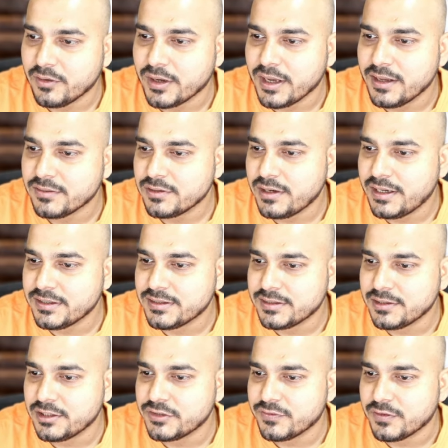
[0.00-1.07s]
Okay. So let's
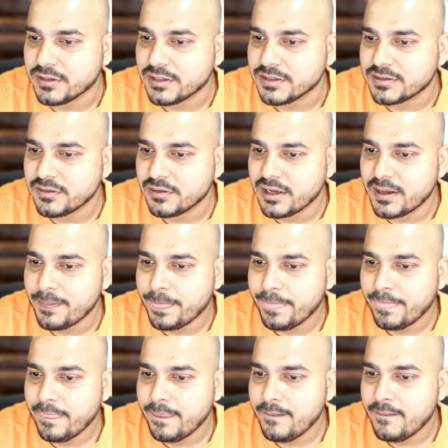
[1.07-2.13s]
search for this. Okay.
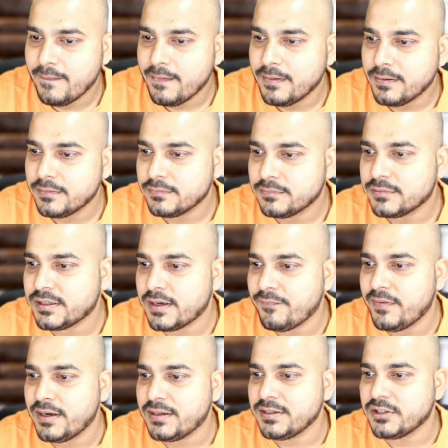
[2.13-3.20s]

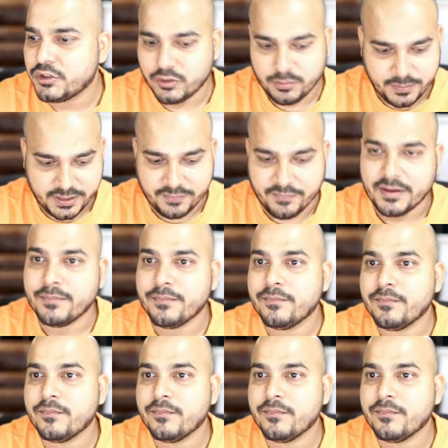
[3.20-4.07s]
Somewhere this should be given